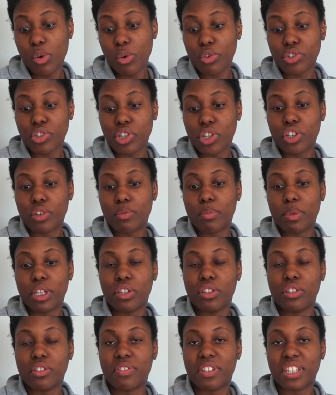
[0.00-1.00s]
Also could be
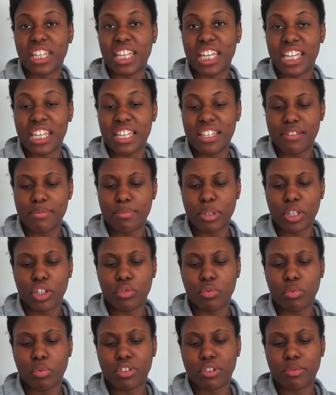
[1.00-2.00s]
used for keys, but
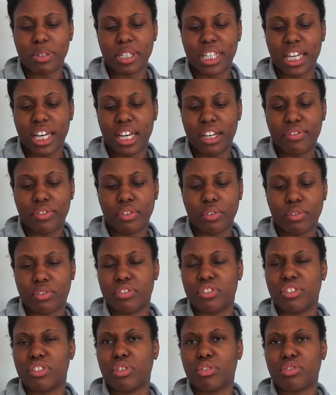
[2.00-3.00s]
you'd want to be careful
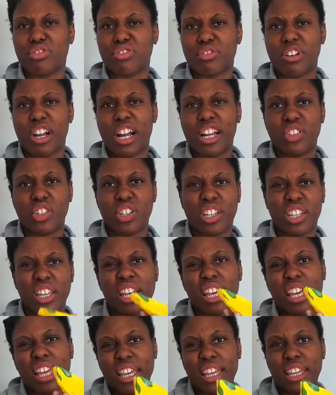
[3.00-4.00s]
to not scratch it.